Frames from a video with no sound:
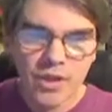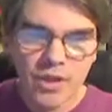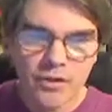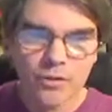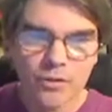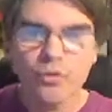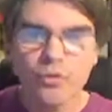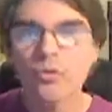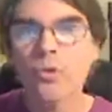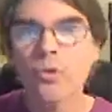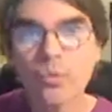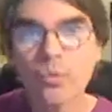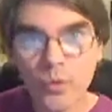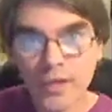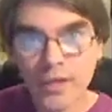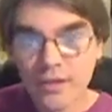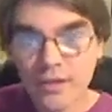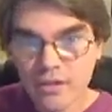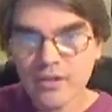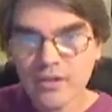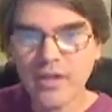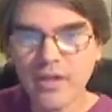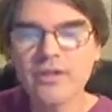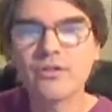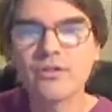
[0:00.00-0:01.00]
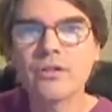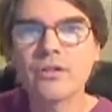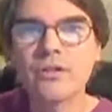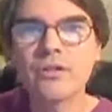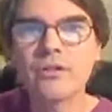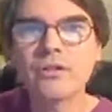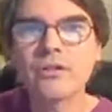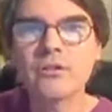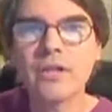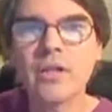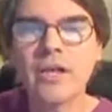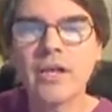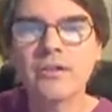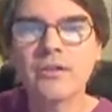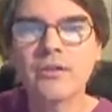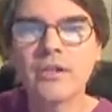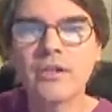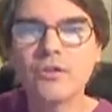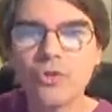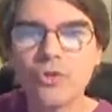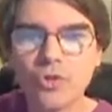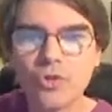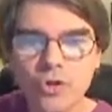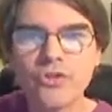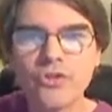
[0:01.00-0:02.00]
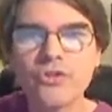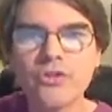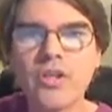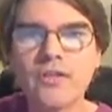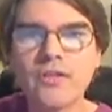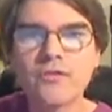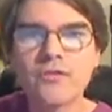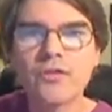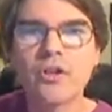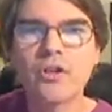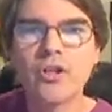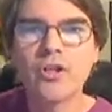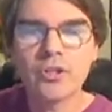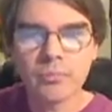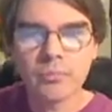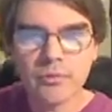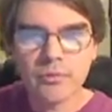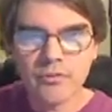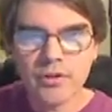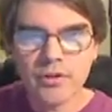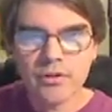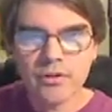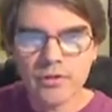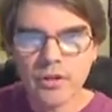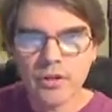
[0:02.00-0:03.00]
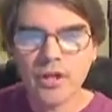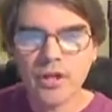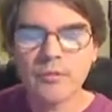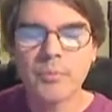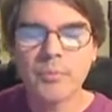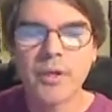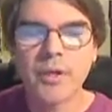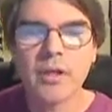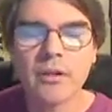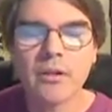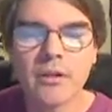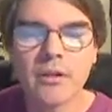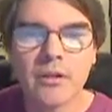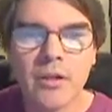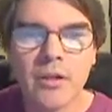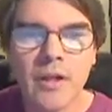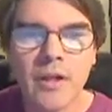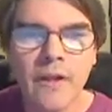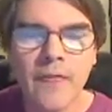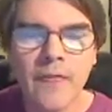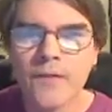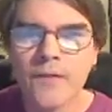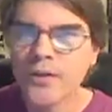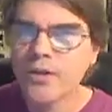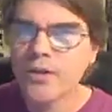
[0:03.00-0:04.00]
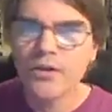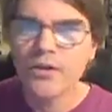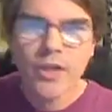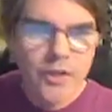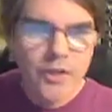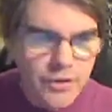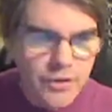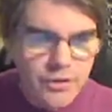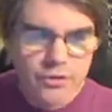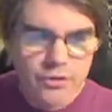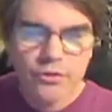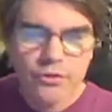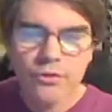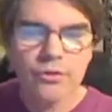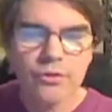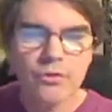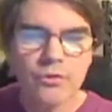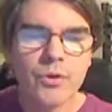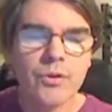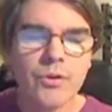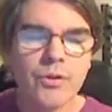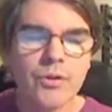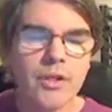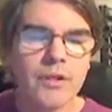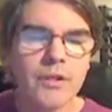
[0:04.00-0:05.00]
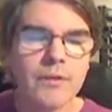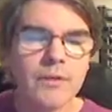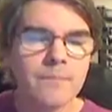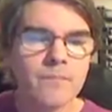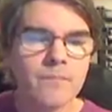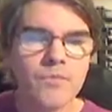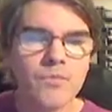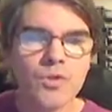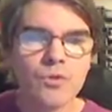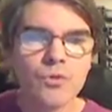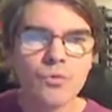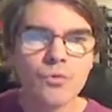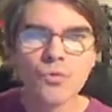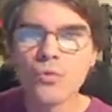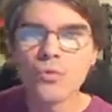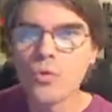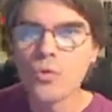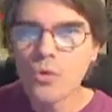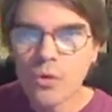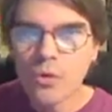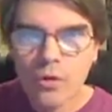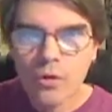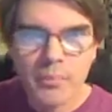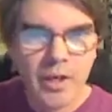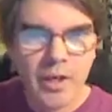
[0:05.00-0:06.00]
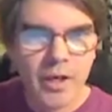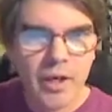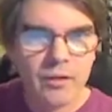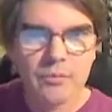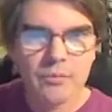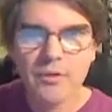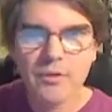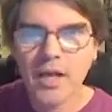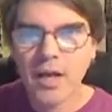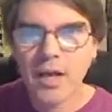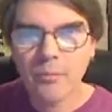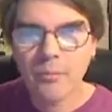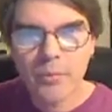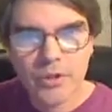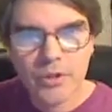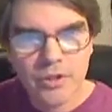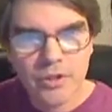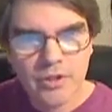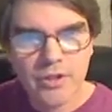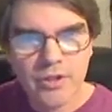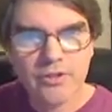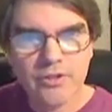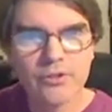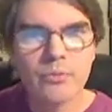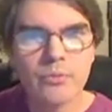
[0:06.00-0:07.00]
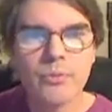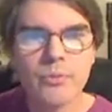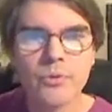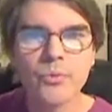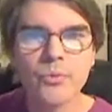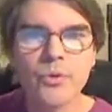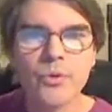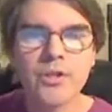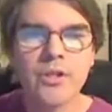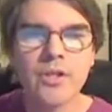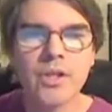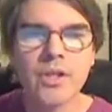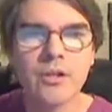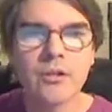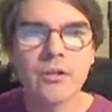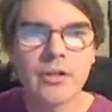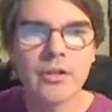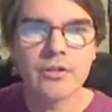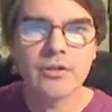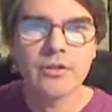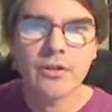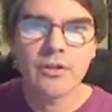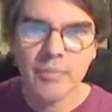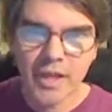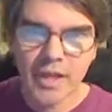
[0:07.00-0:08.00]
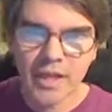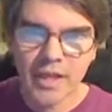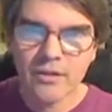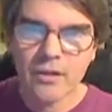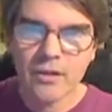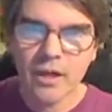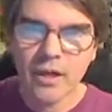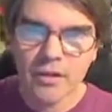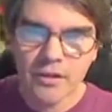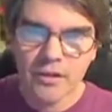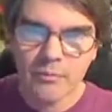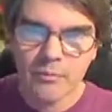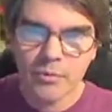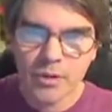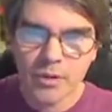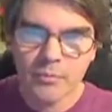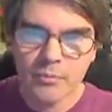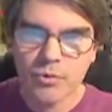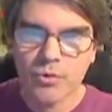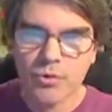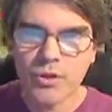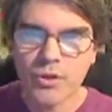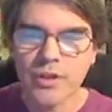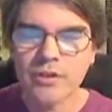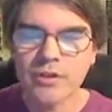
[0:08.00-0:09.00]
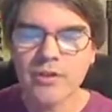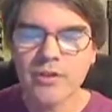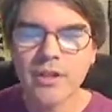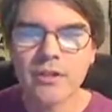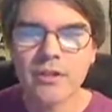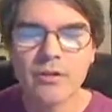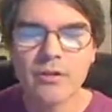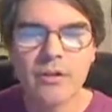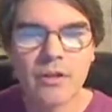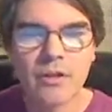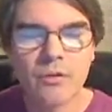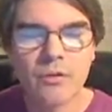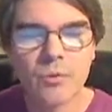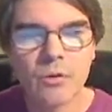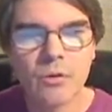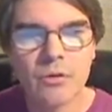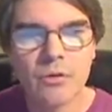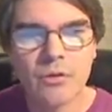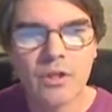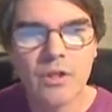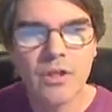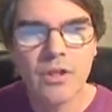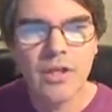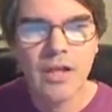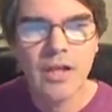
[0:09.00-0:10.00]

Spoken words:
And the court recognized this as a good safeguard to prevent stockpiling. It had nothing to do with a rule about how much needs to be retailed, as some anti-MLM critics out there will